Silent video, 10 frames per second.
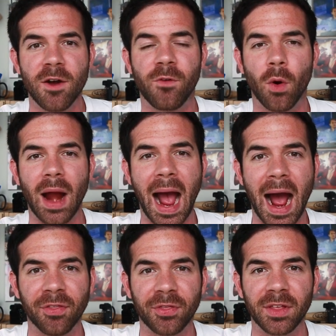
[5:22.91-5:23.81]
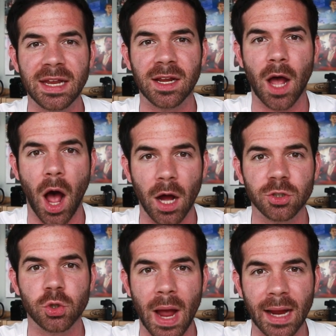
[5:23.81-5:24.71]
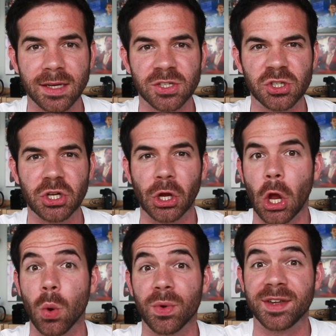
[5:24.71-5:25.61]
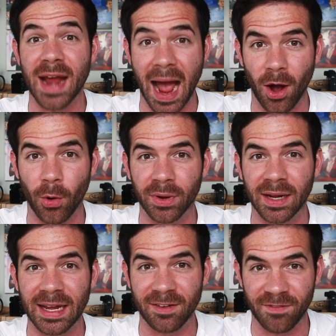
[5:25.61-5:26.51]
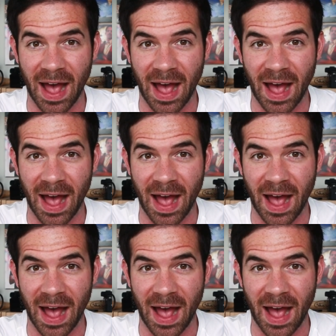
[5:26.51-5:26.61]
for athlete contracts to go down in